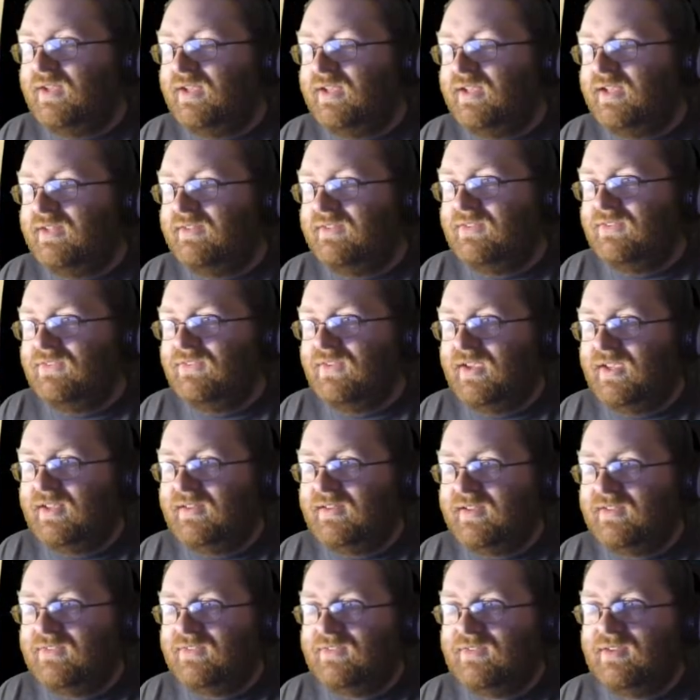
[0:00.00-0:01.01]
I had to say
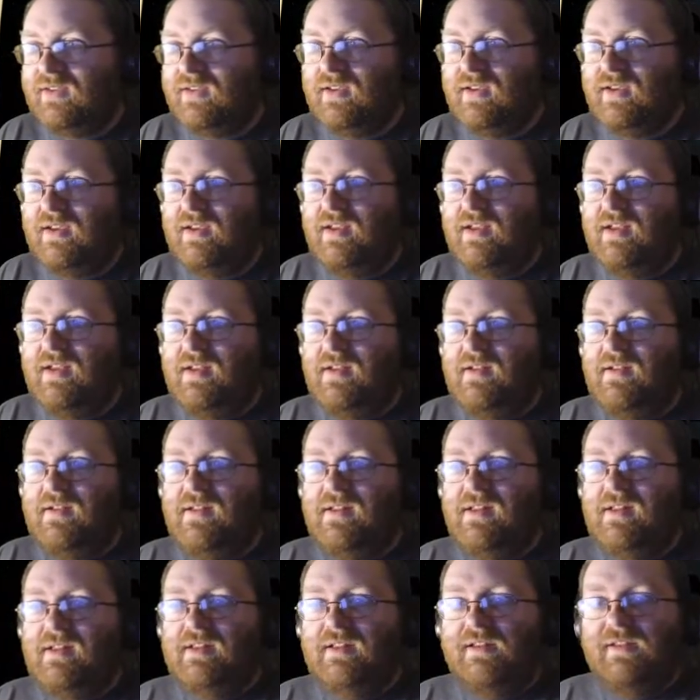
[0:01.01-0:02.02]
this.
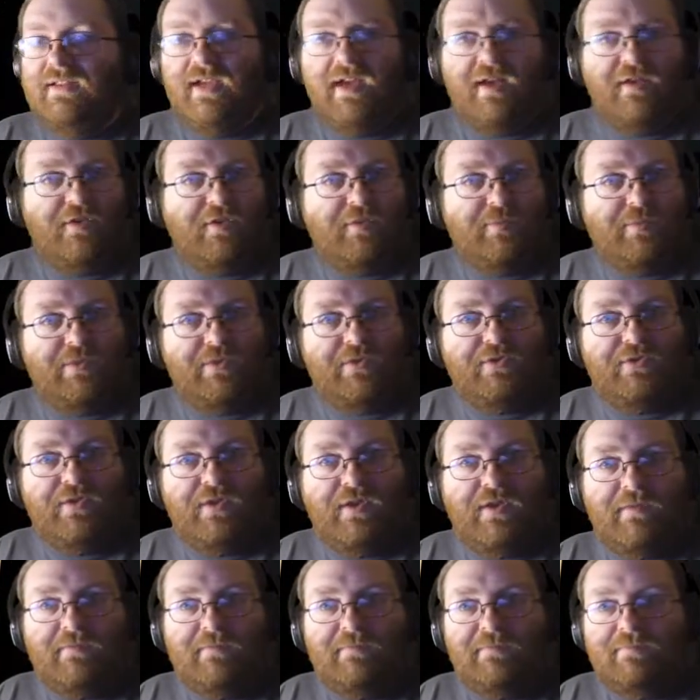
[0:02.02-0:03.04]
Yes, but
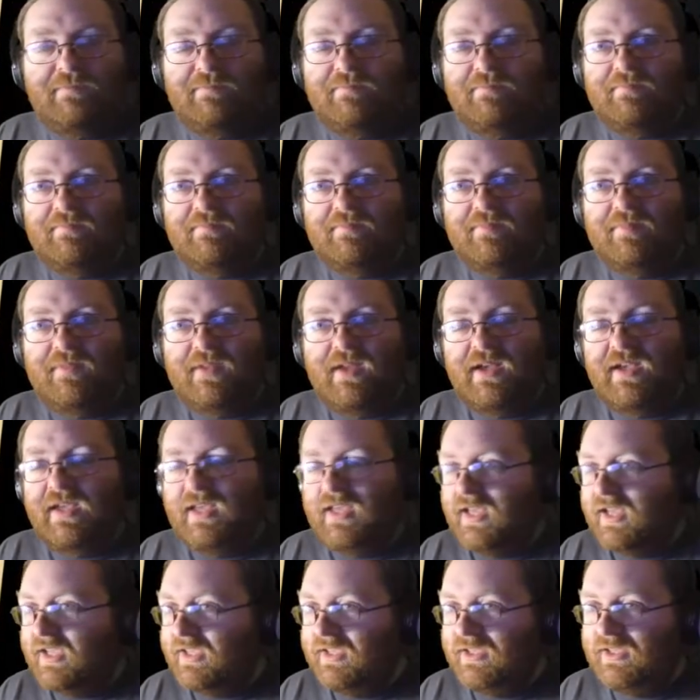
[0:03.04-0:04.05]
I
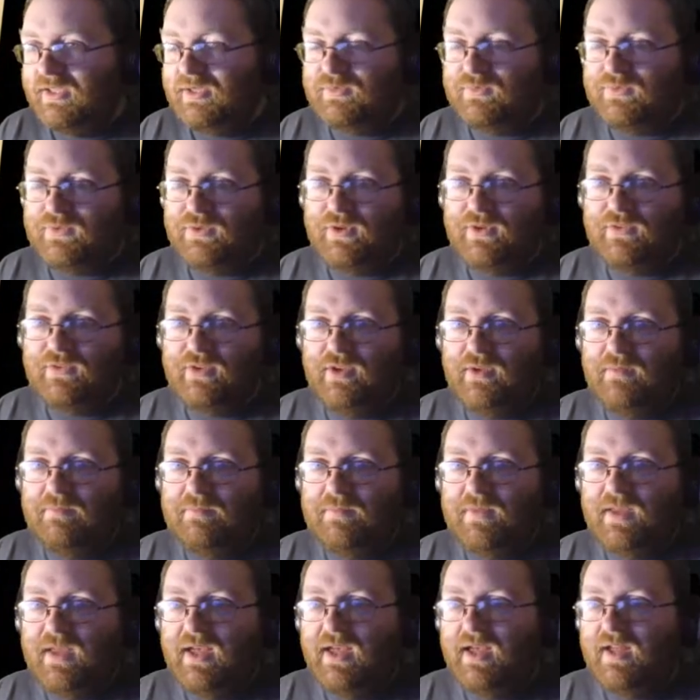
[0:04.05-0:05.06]
hear you, Verta,
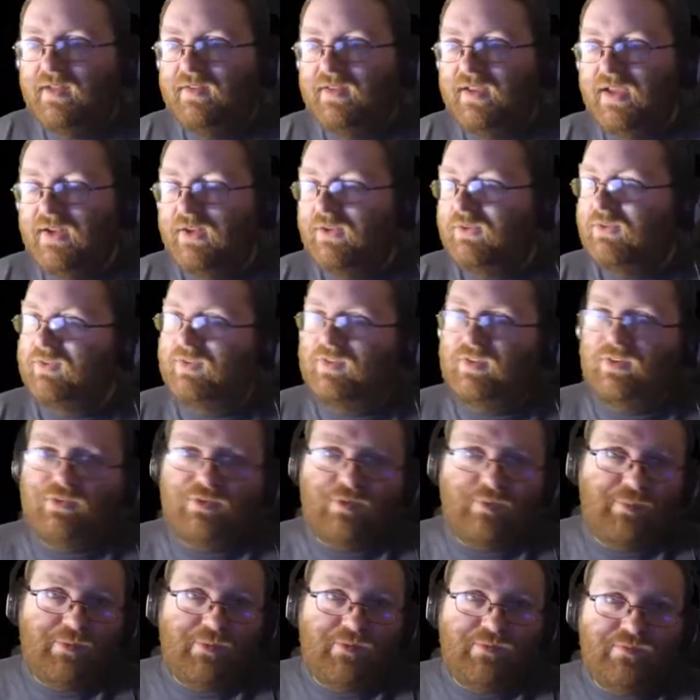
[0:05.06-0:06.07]
and I looked this
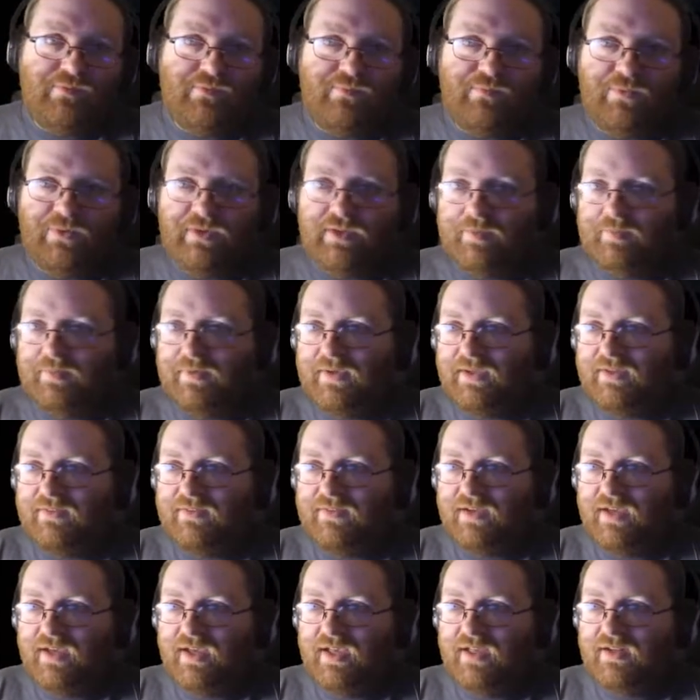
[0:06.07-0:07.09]
up on
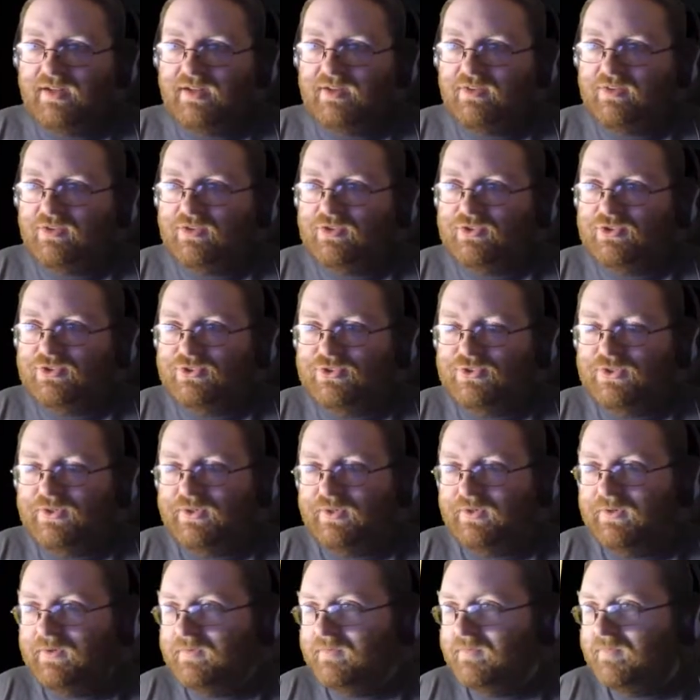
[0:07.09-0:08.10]
Wikipedia, and it's
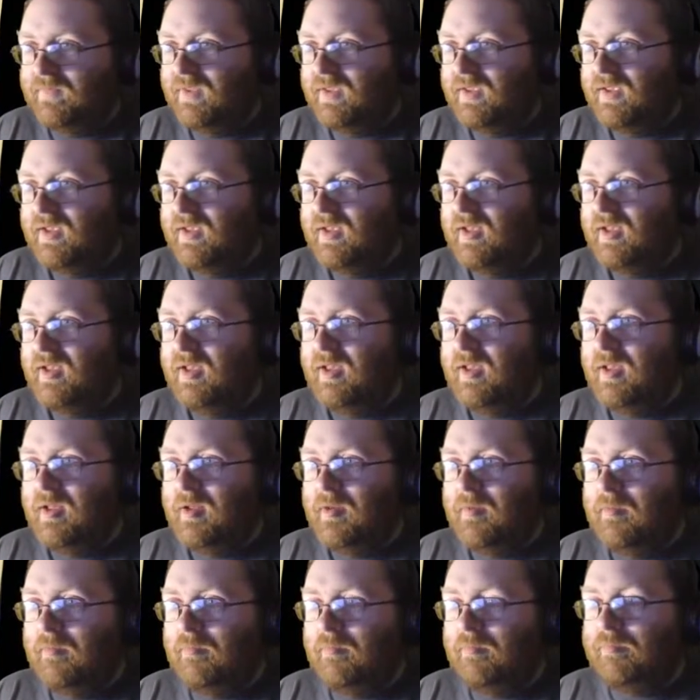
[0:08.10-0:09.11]
true.
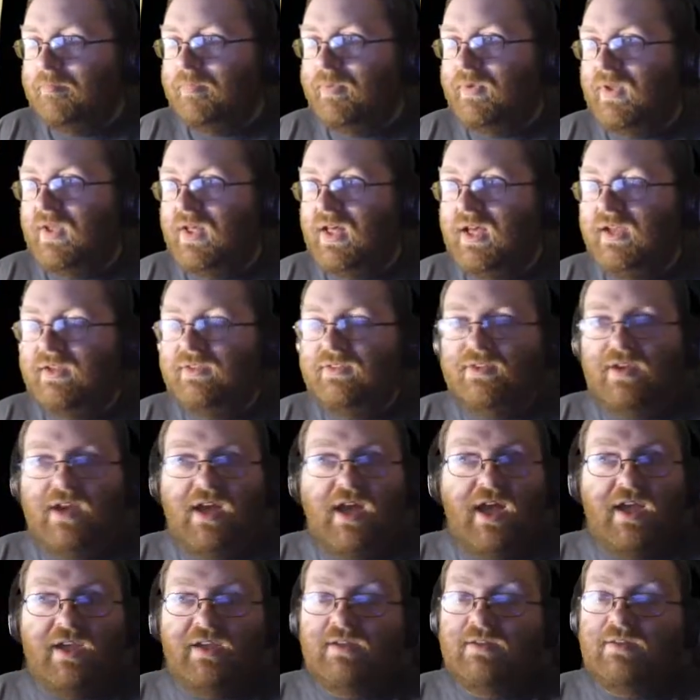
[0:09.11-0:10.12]
But
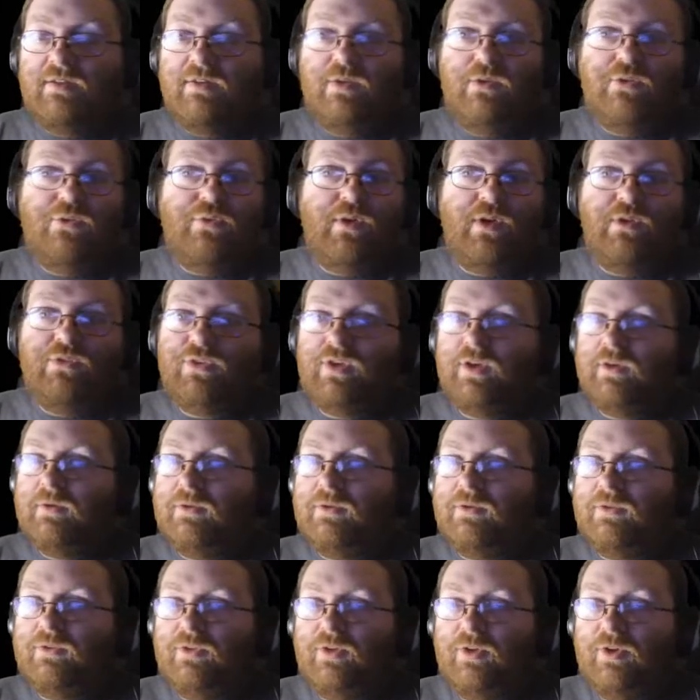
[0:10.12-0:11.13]
I, as far as I'm
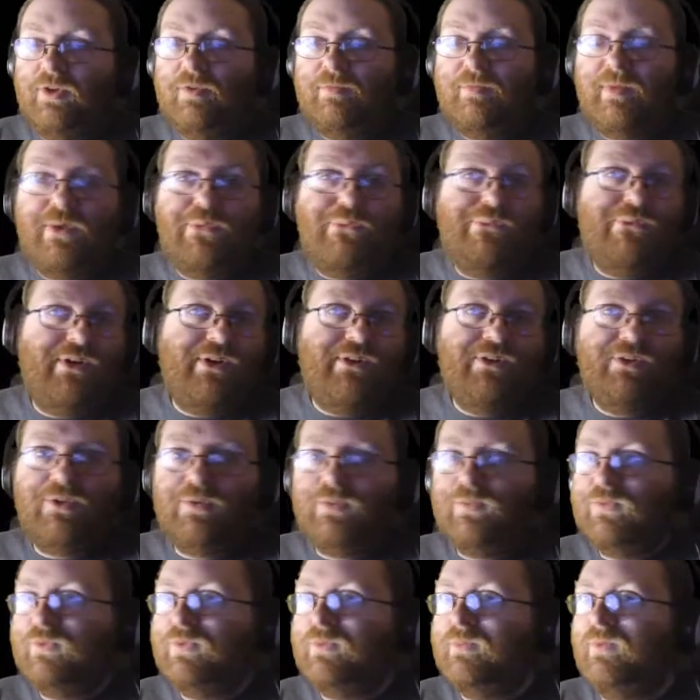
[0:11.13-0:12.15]
concerned, my friend
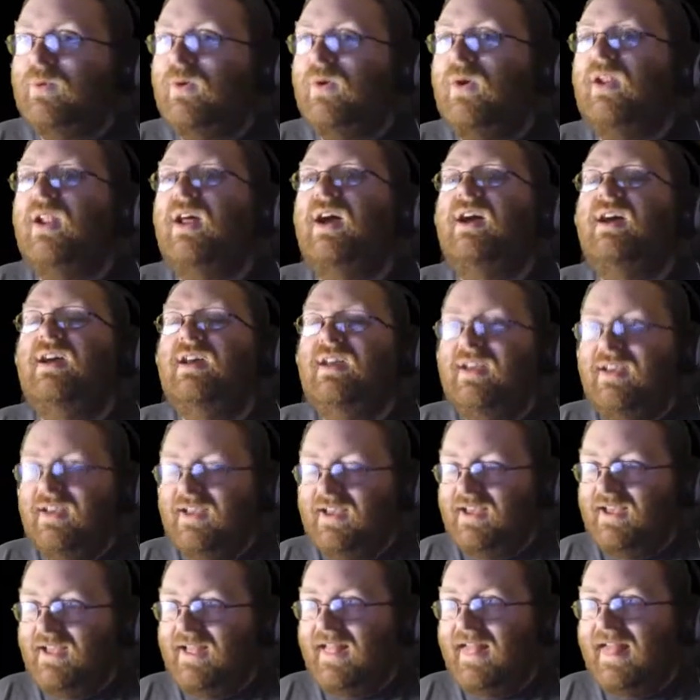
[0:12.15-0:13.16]
comes from Ola,
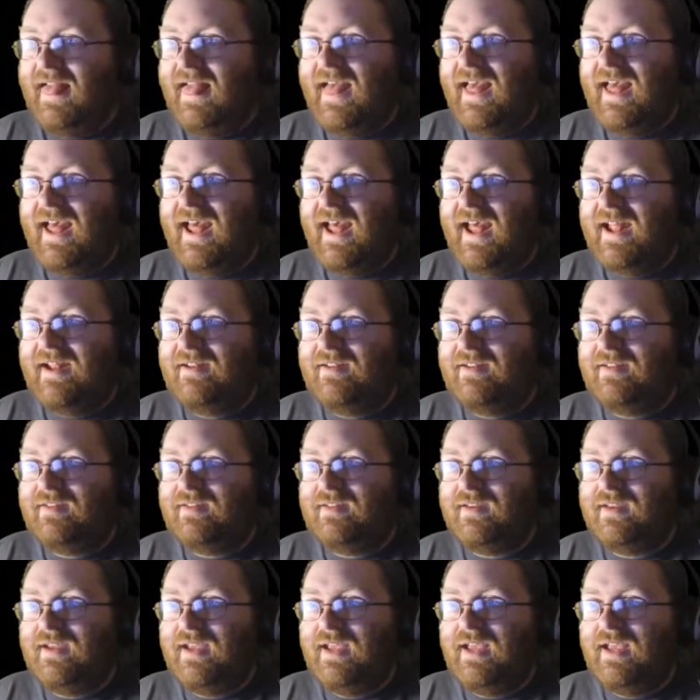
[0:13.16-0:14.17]
and